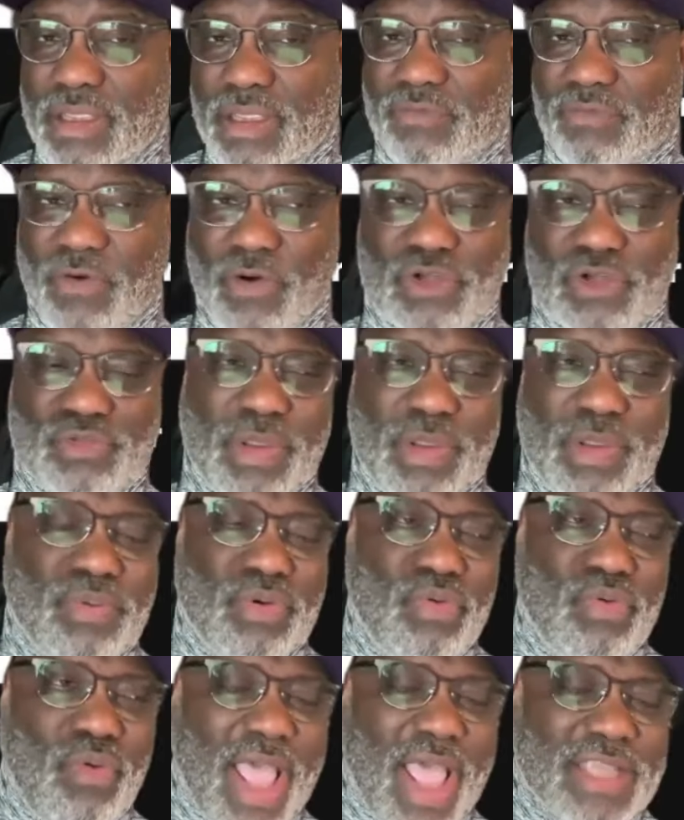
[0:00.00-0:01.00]
The first
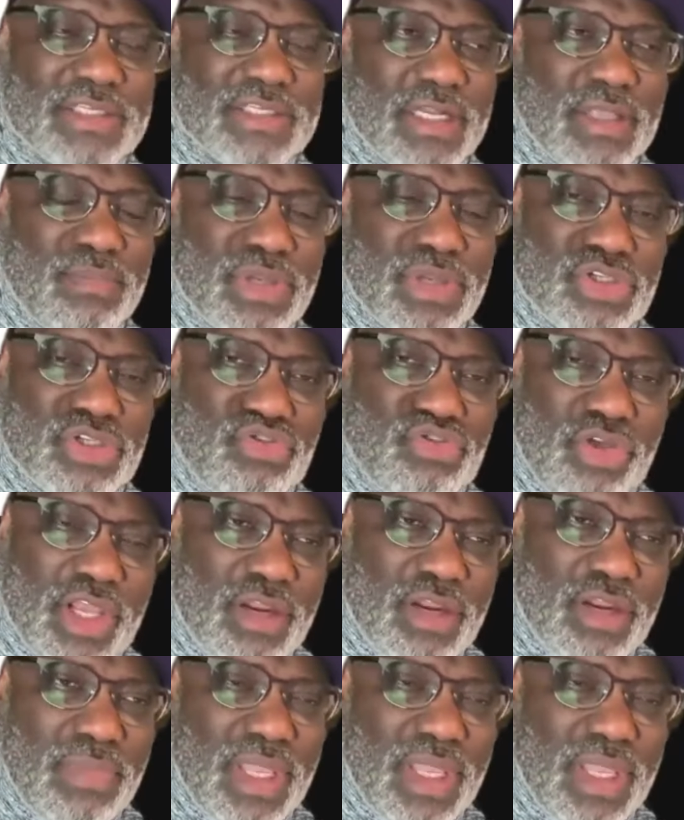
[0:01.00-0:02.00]
people who actually
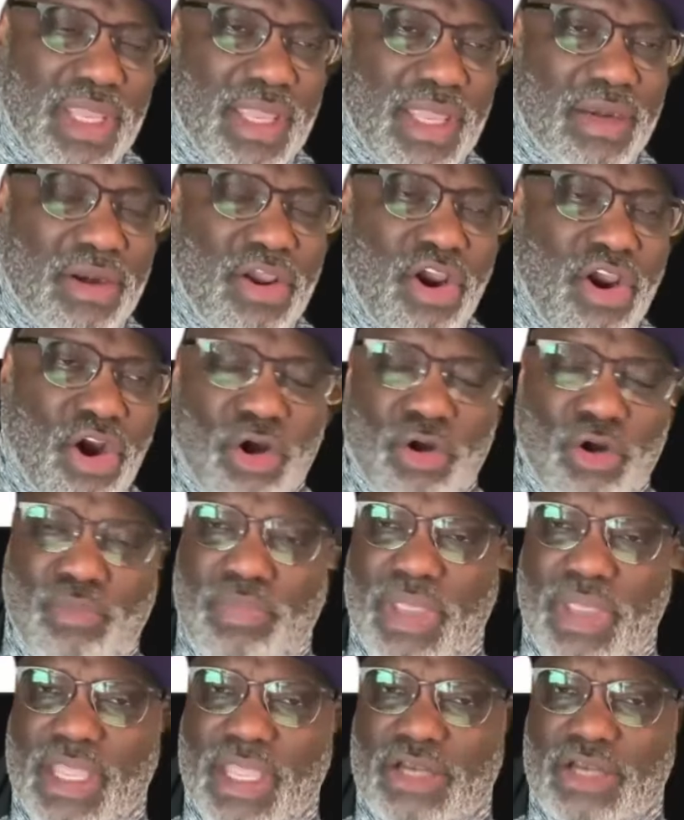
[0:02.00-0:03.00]
mistreated me and
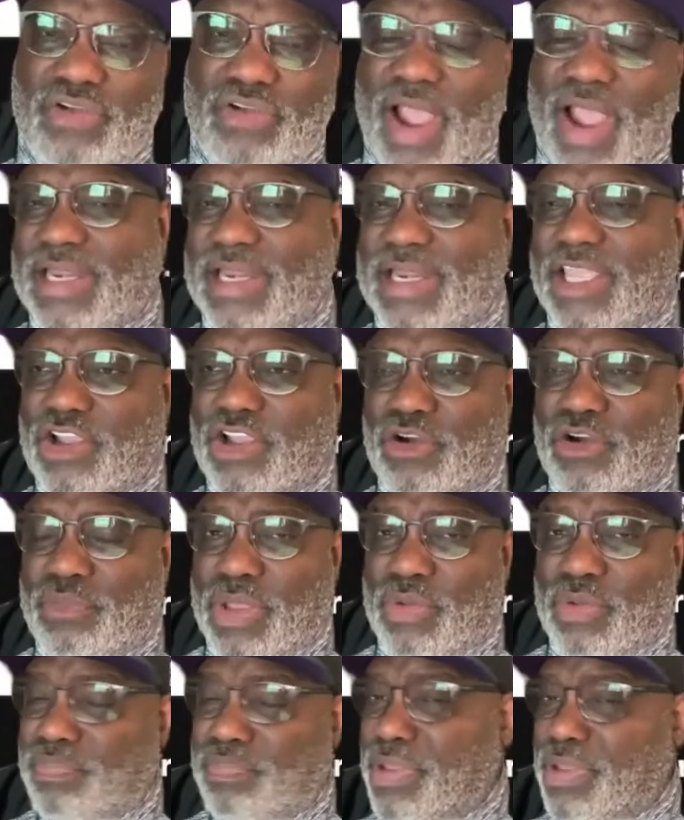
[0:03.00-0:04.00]
hurt me and tried to kill
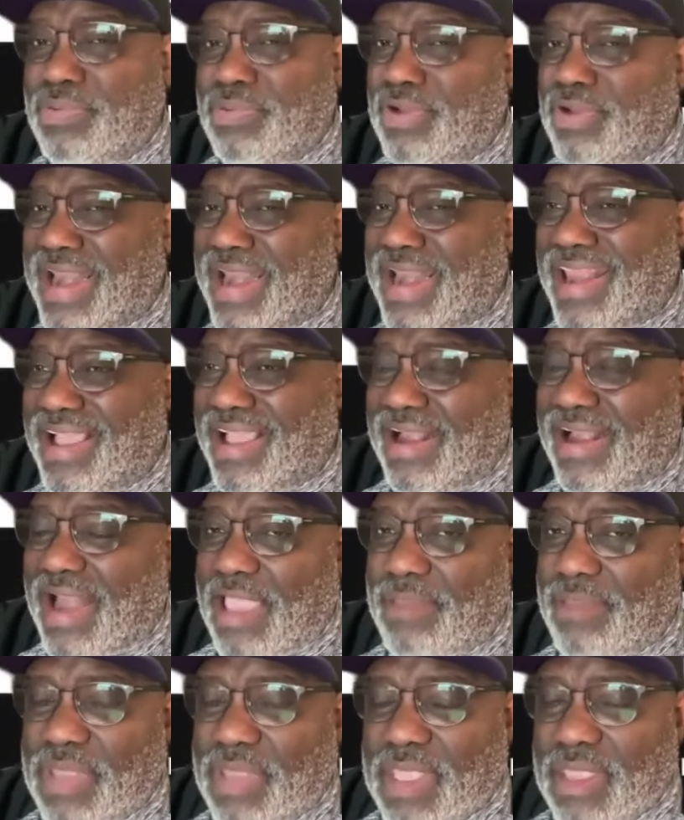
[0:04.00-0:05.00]
me were people that looked
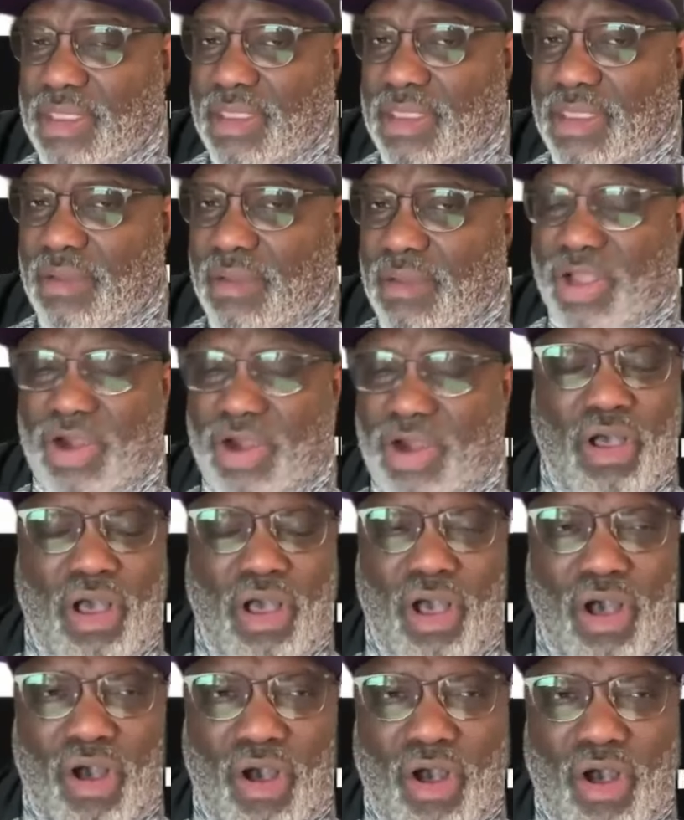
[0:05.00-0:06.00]
like me. But
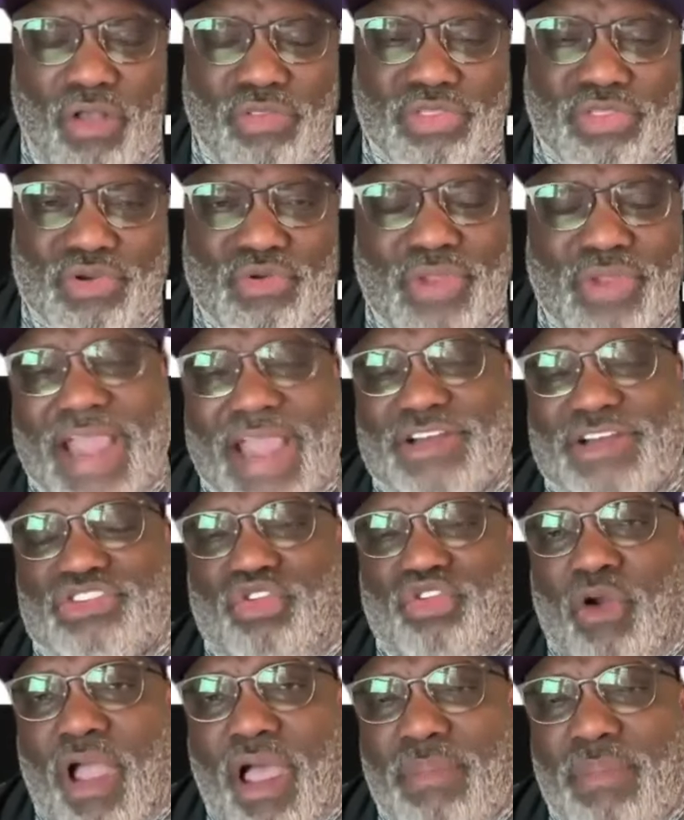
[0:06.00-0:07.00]
all through that
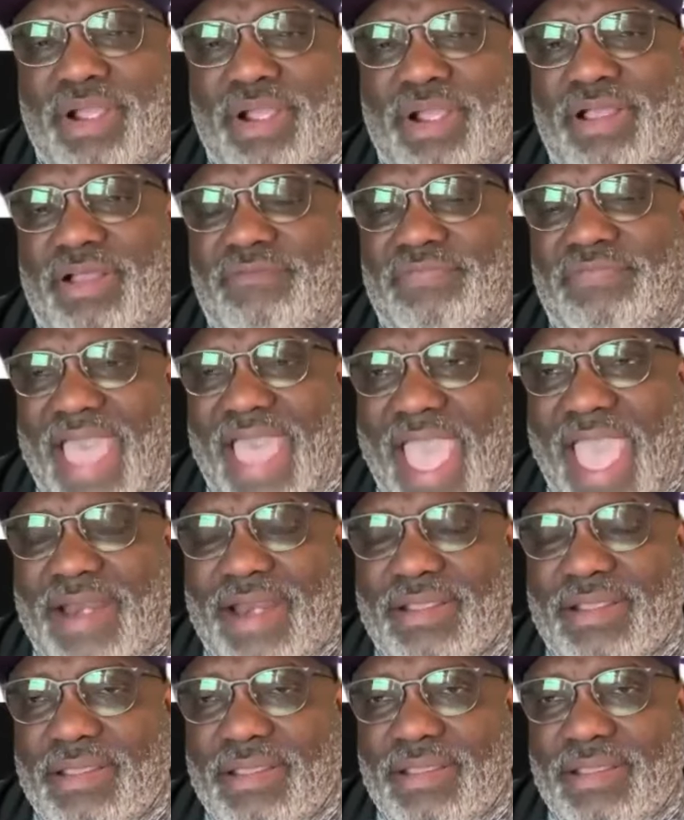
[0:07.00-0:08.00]
trauma of
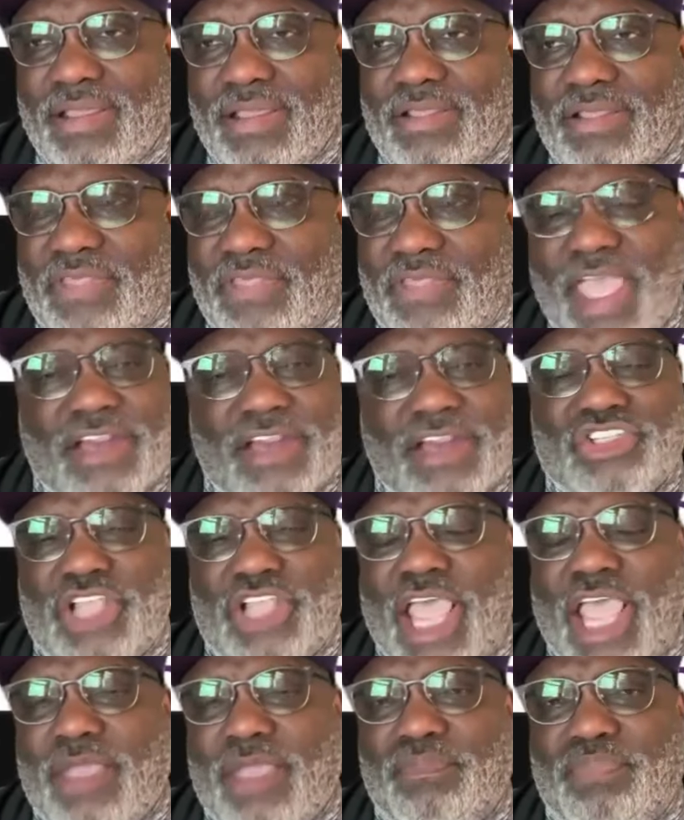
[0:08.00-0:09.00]
that, they the
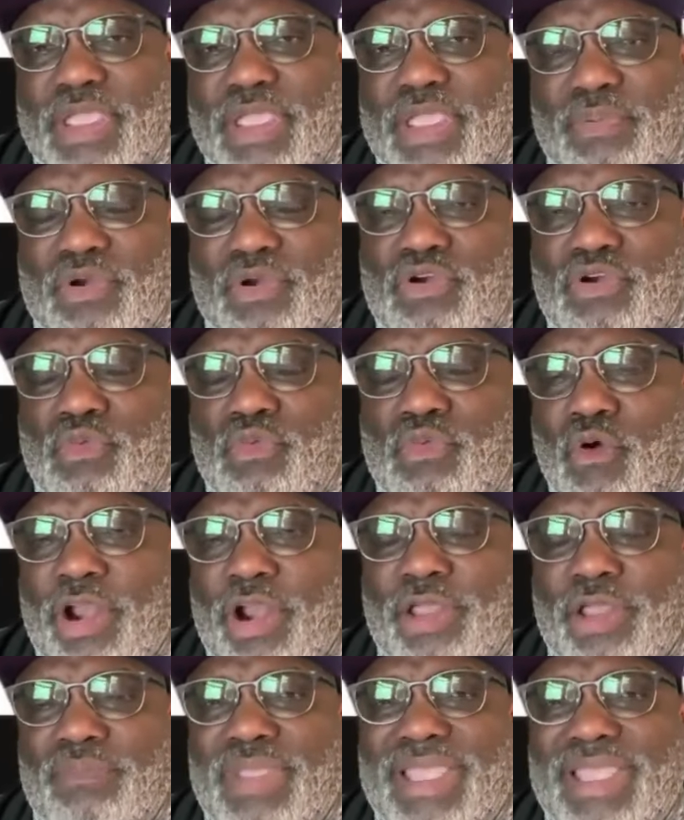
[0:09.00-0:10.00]
same people who
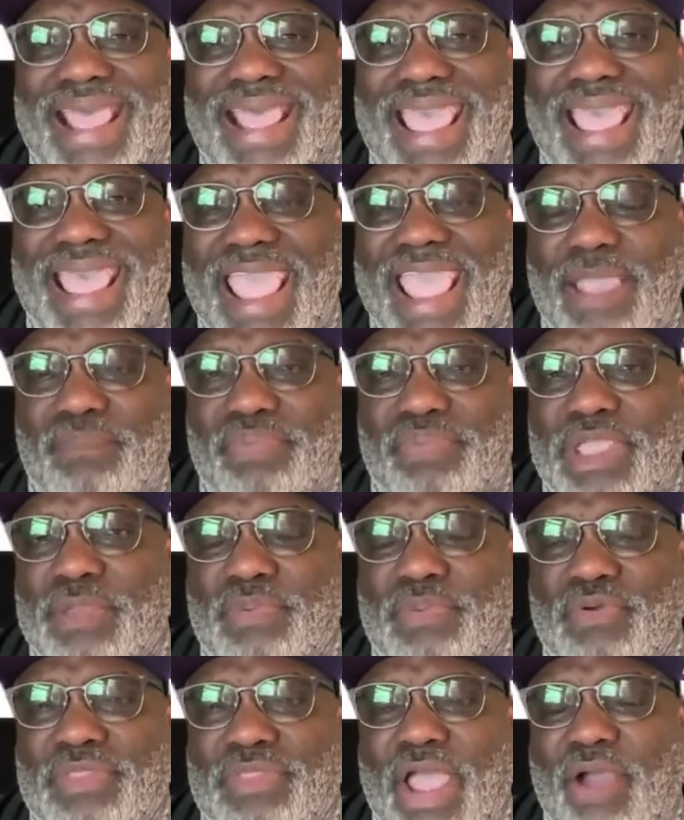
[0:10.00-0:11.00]
wanted me to hate
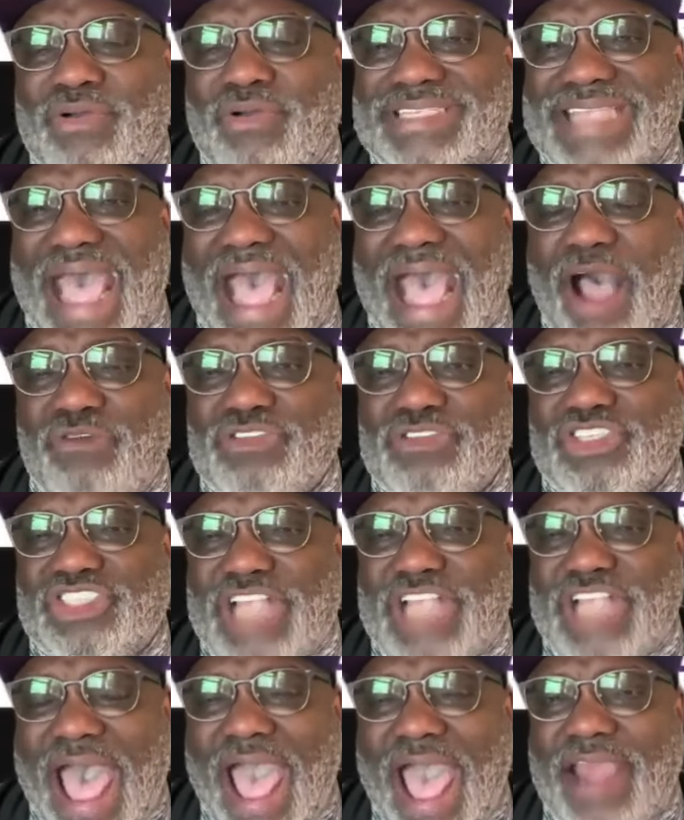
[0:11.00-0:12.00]
people that was
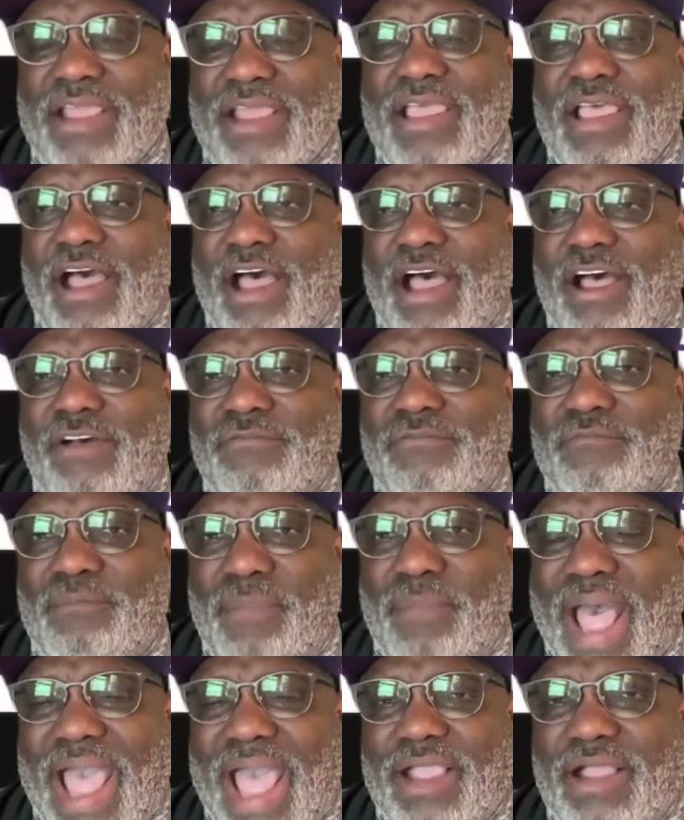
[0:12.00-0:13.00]
outside of
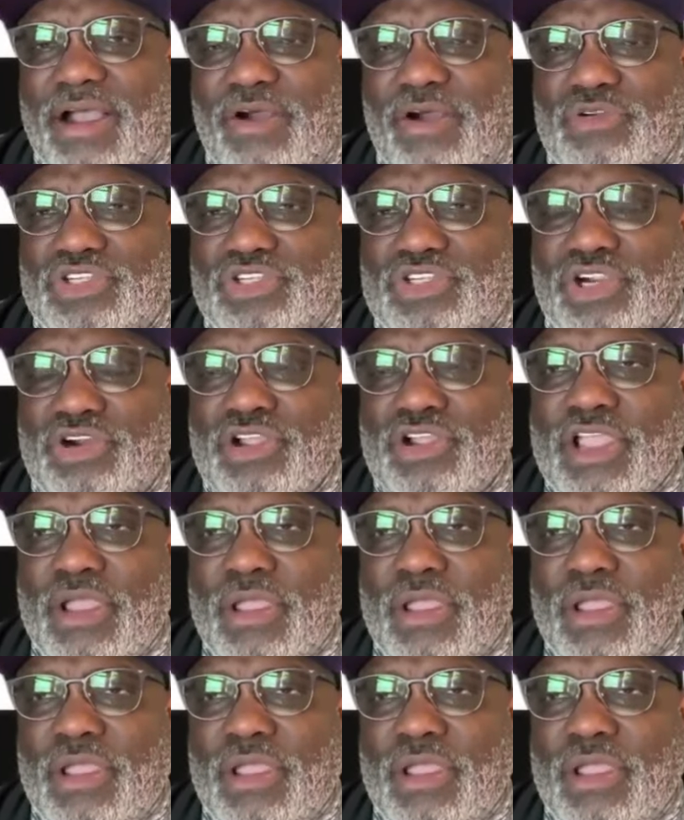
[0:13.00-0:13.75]
my culture